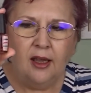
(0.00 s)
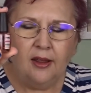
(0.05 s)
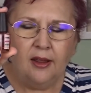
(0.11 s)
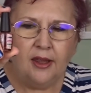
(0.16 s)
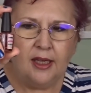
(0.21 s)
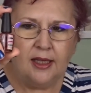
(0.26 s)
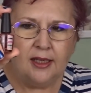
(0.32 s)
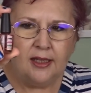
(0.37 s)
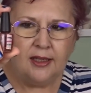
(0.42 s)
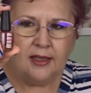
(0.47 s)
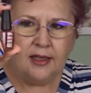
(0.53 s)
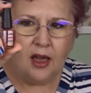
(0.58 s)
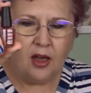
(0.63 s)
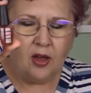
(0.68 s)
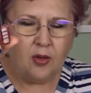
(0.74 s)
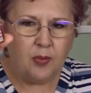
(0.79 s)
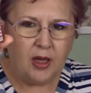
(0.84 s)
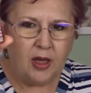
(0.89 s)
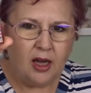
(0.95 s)
this
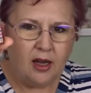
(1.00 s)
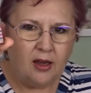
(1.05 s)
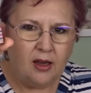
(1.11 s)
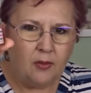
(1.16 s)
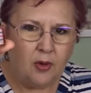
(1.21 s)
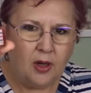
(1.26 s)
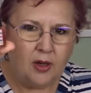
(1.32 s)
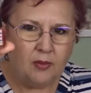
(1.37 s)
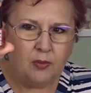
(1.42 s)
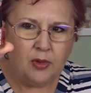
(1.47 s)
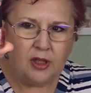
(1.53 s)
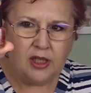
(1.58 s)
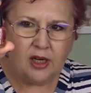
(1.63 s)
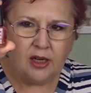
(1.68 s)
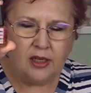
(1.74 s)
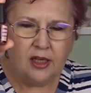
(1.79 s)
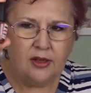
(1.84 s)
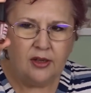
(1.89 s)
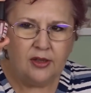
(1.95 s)
OPI one, which
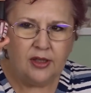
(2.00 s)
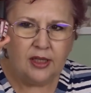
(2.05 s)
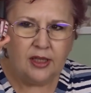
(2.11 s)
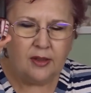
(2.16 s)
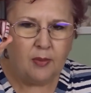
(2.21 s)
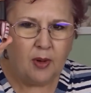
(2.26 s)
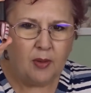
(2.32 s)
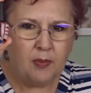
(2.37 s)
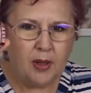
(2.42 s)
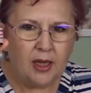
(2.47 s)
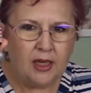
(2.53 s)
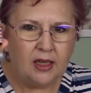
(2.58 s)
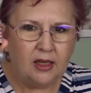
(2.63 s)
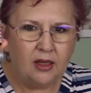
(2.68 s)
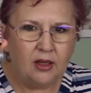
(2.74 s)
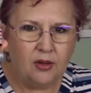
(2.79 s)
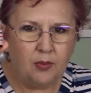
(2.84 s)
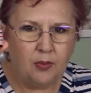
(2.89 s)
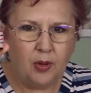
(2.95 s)
I used as my
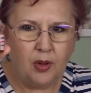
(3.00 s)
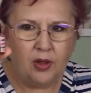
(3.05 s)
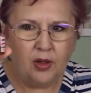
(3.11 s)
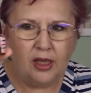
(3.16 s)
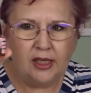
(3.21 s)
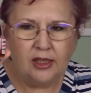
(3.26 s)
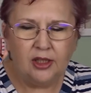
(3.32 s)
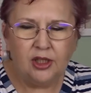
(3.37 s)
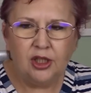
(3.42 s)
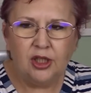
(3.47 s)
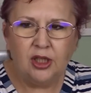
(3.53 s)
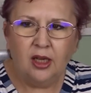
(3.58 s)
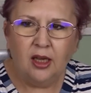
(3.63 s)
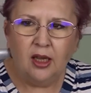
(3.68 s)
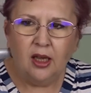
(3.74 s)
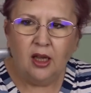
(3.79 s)
pedicure polish,